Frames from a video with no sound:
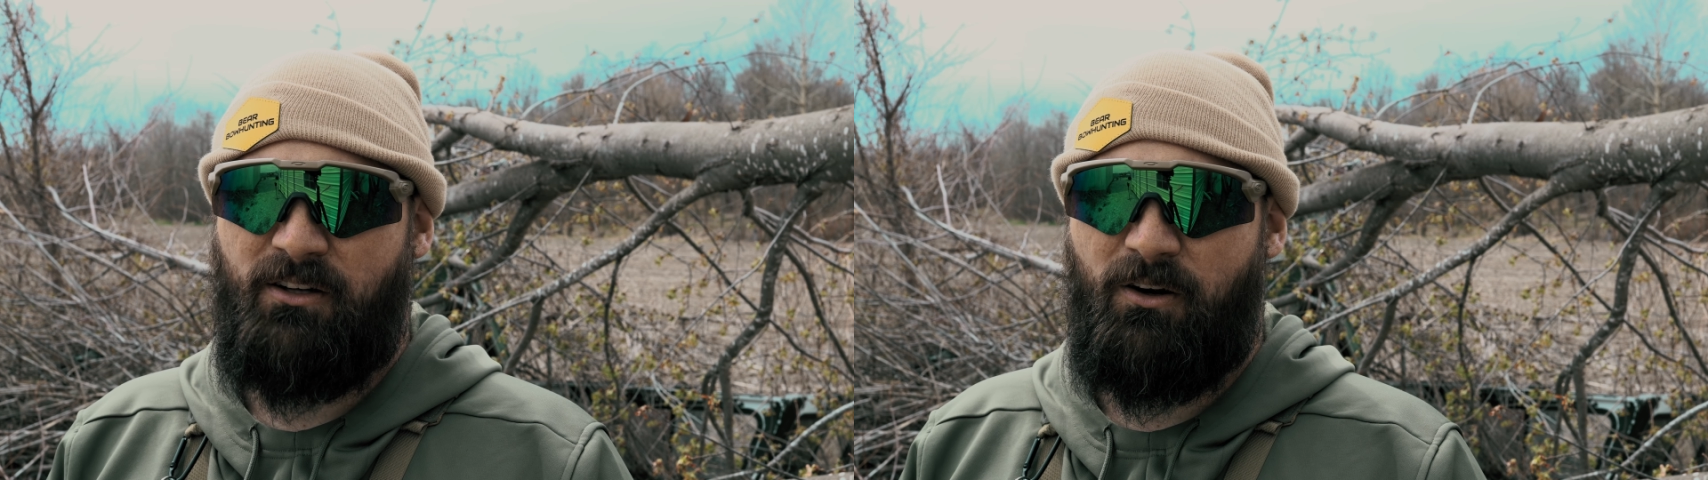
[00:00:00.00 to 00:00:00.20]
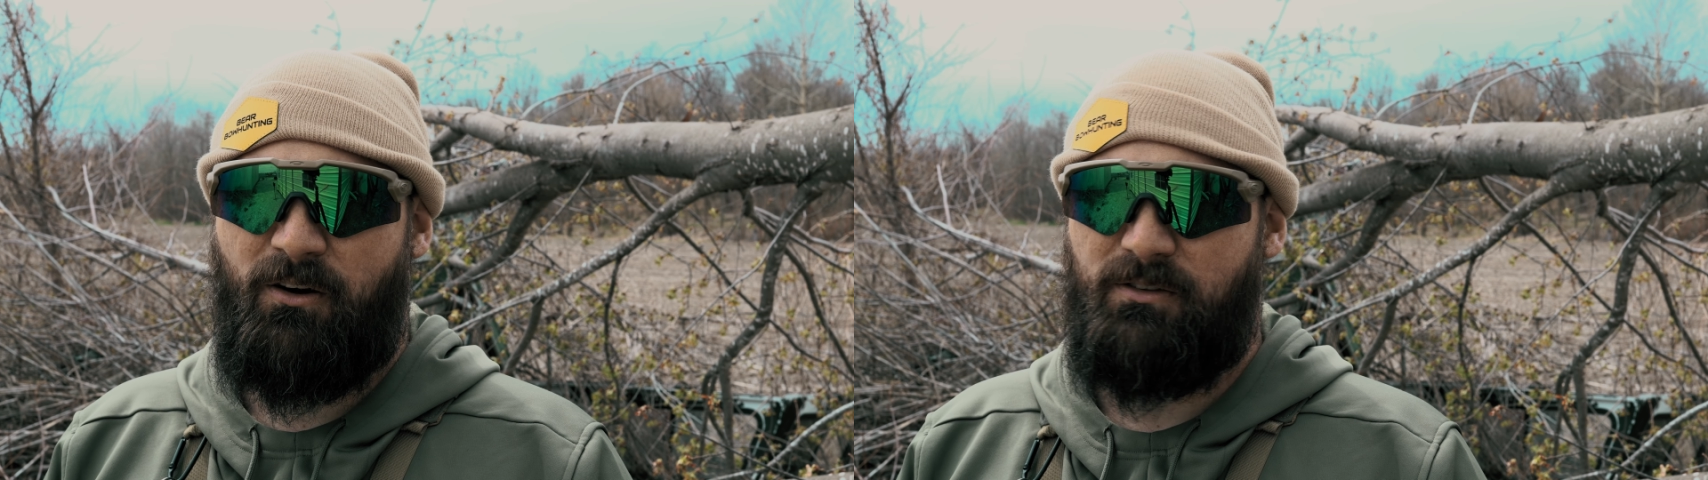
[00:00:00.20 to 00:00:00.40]

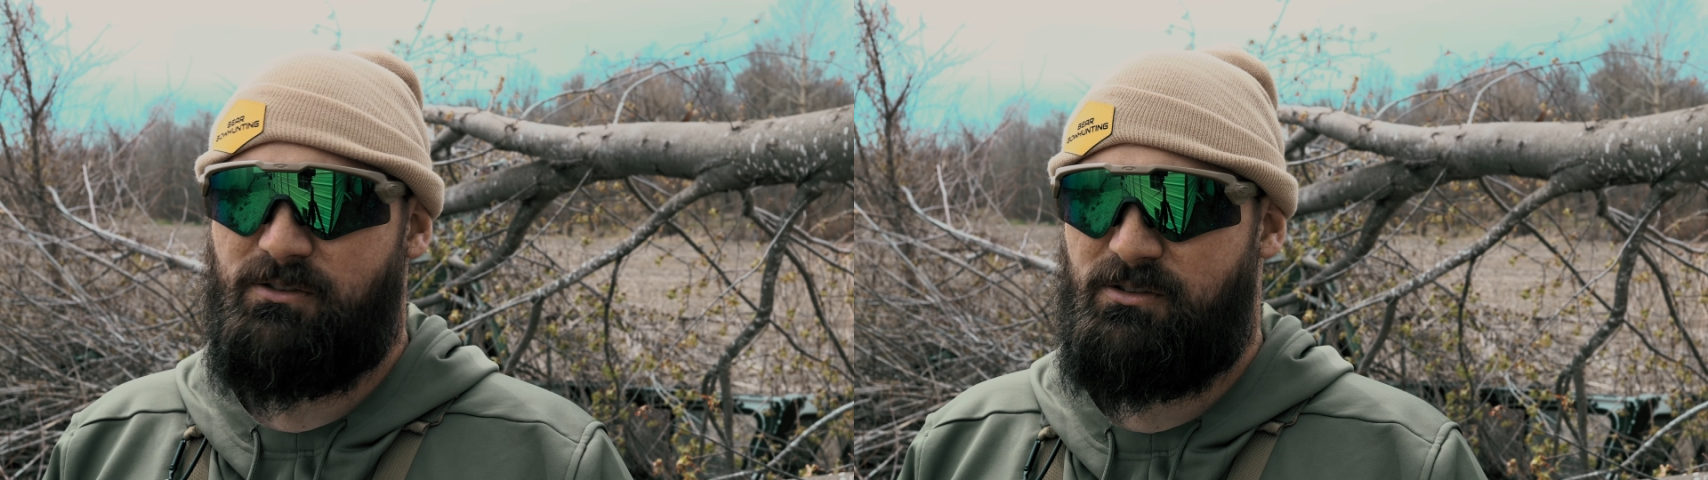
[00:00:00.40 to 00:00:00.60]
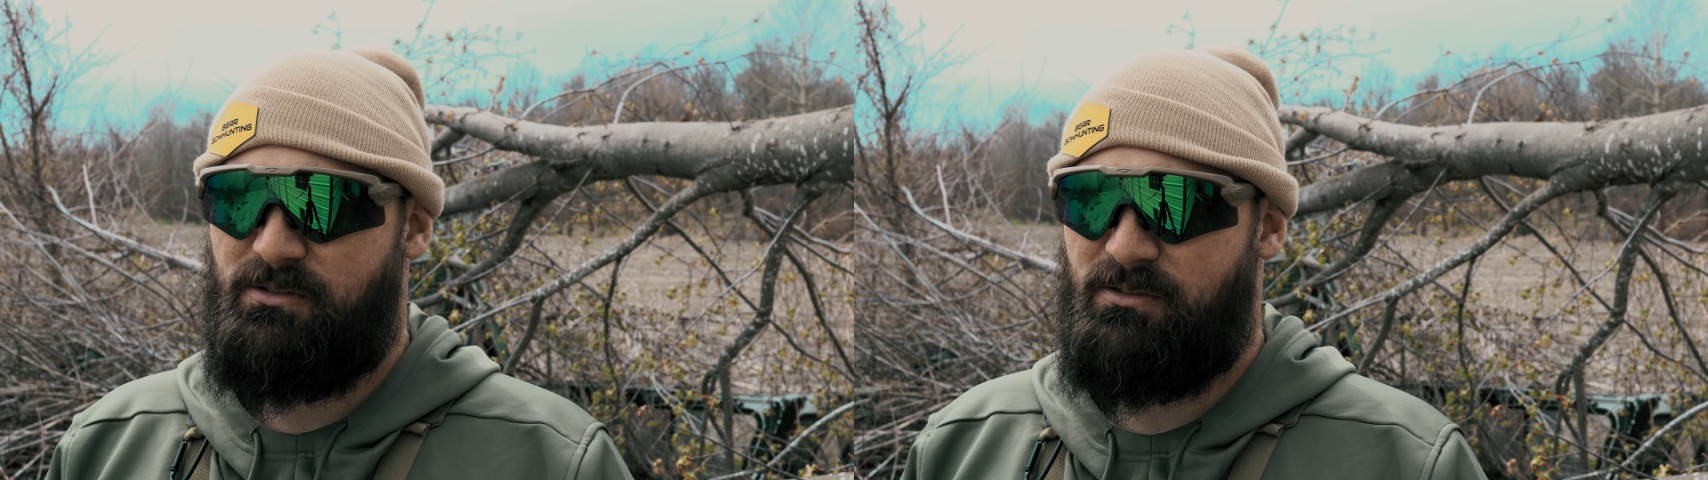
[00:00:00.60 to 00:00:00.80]

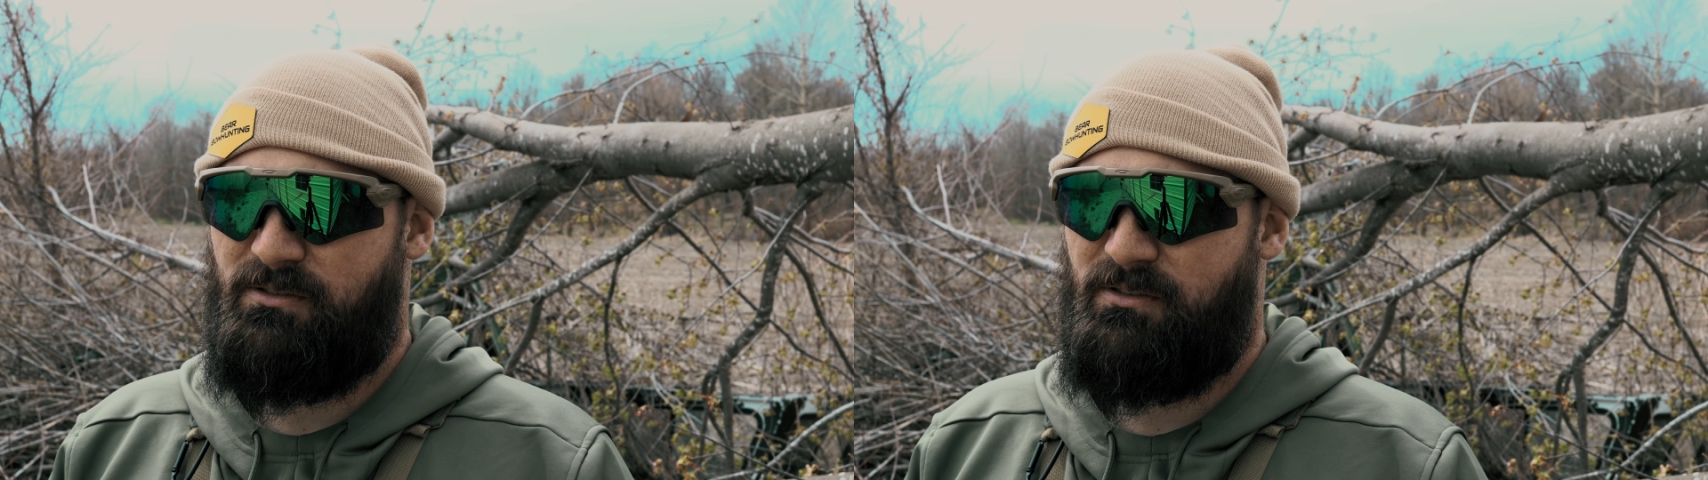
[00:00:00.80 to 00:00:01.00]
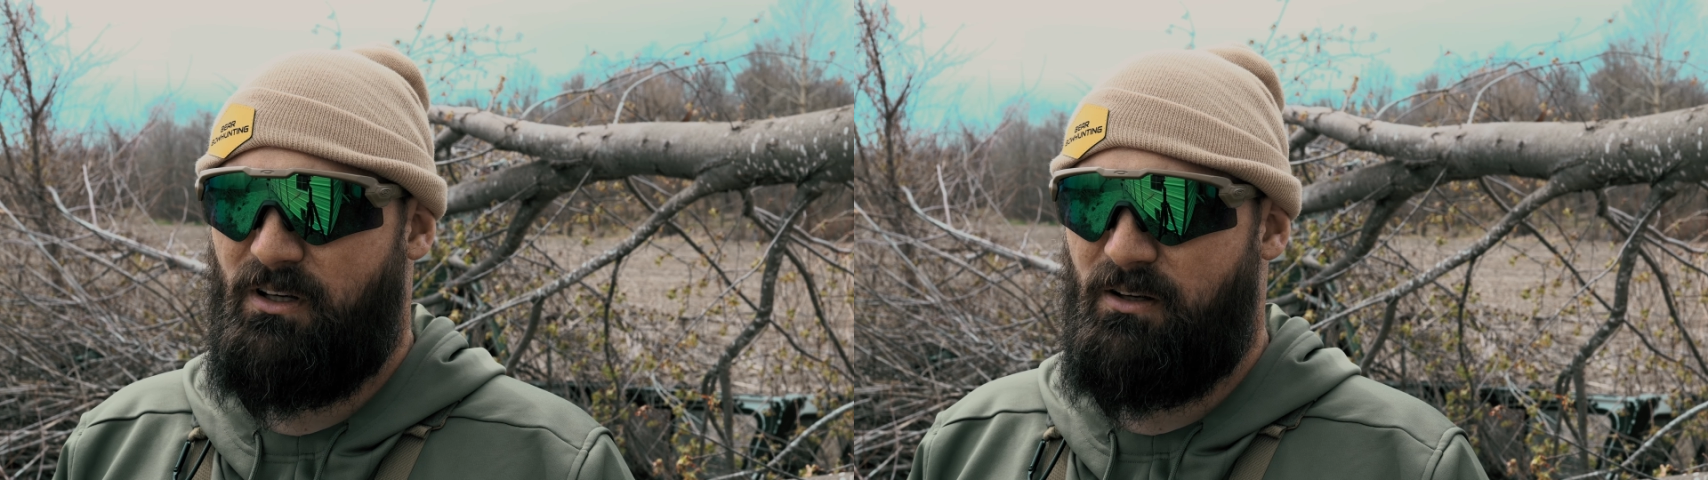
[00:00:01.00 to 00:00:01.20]
yards
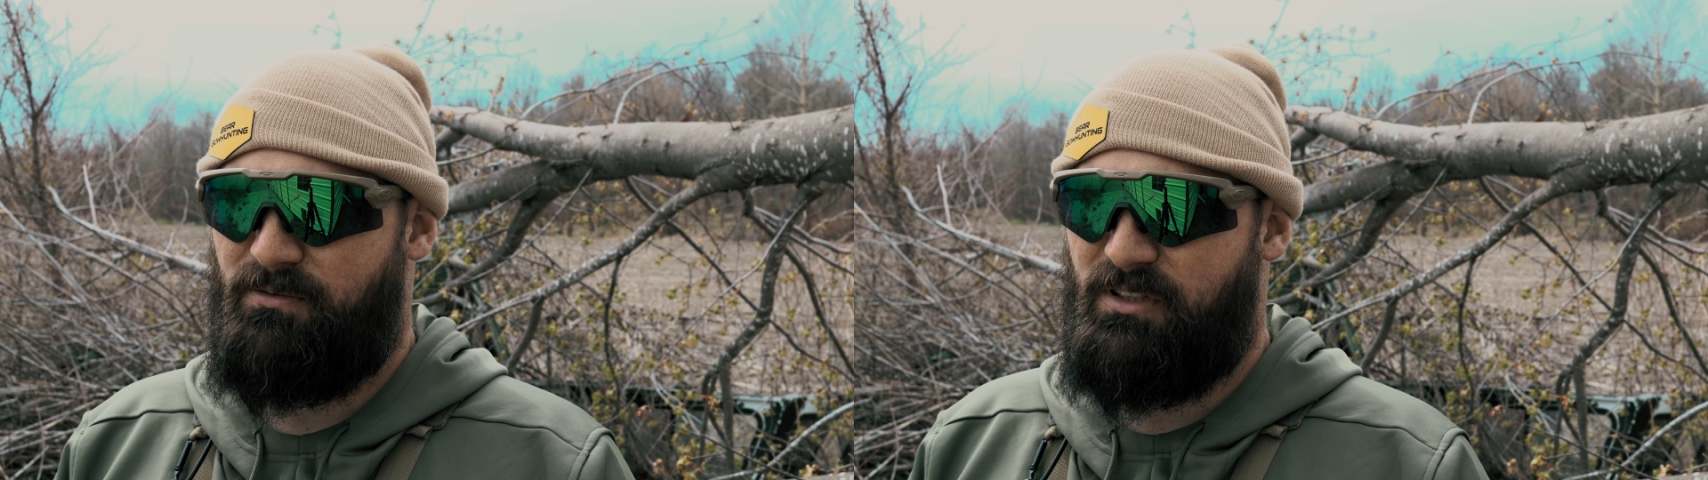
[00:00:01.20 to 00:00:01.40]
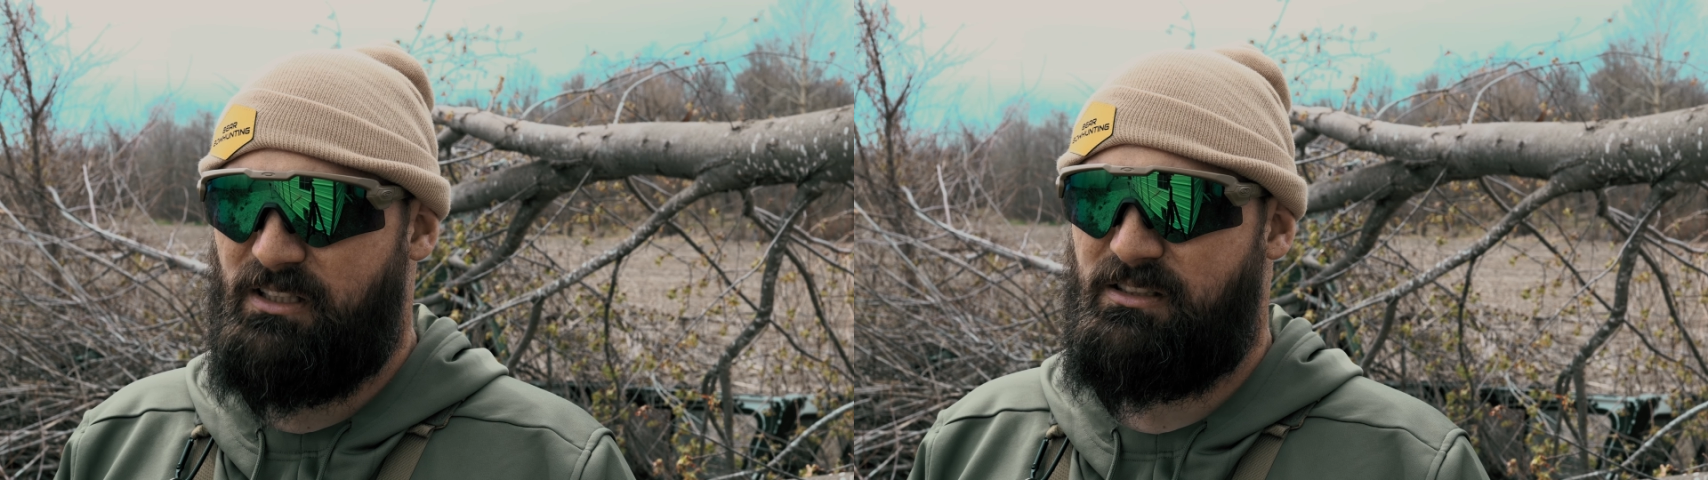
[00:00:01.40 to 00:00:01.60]

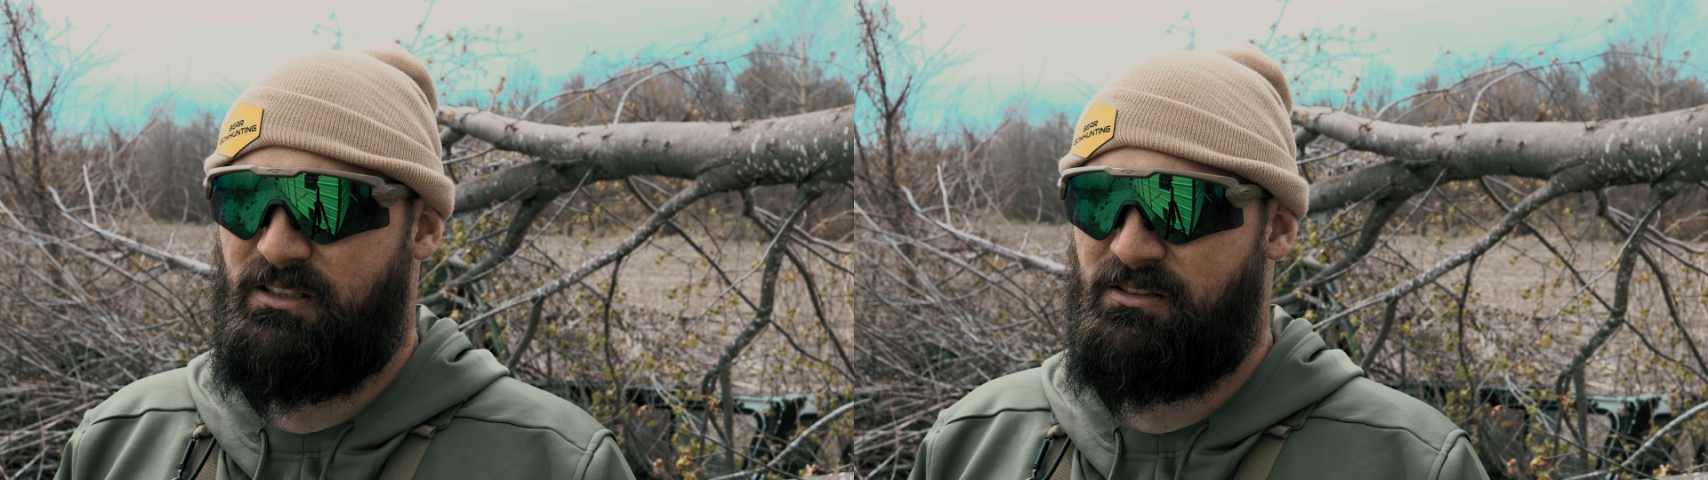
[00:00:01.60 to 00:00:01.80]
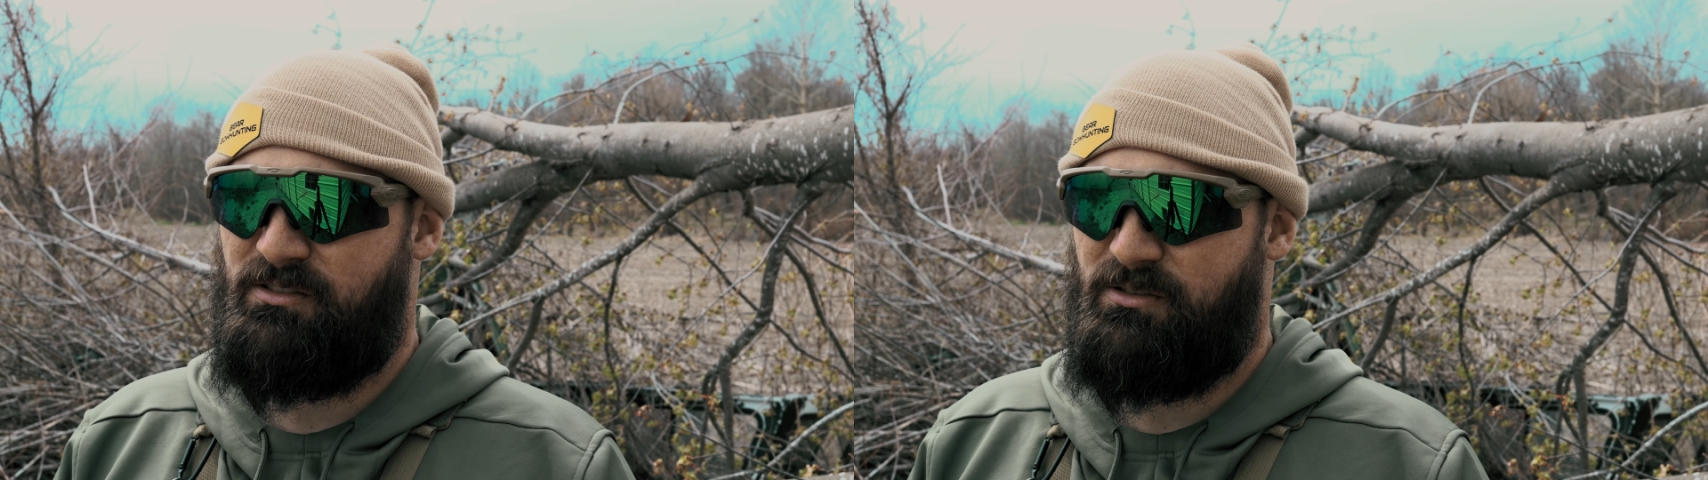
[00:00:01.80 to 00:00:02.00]
of
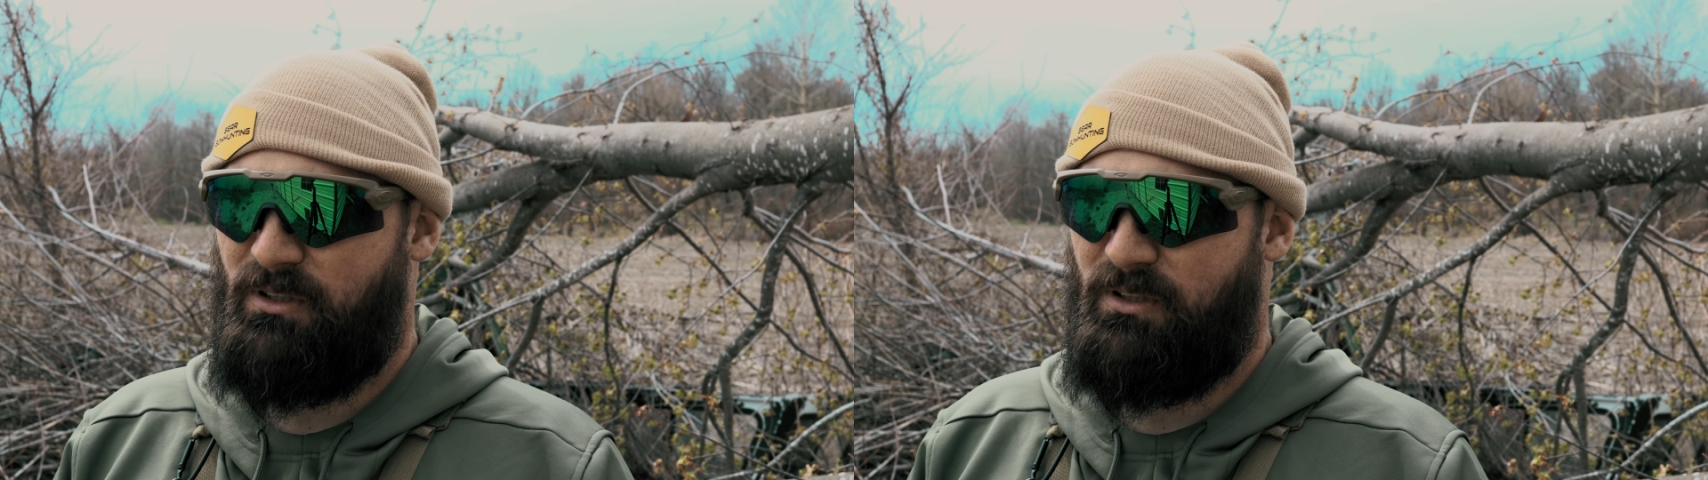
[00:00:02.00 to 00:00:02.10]
distance,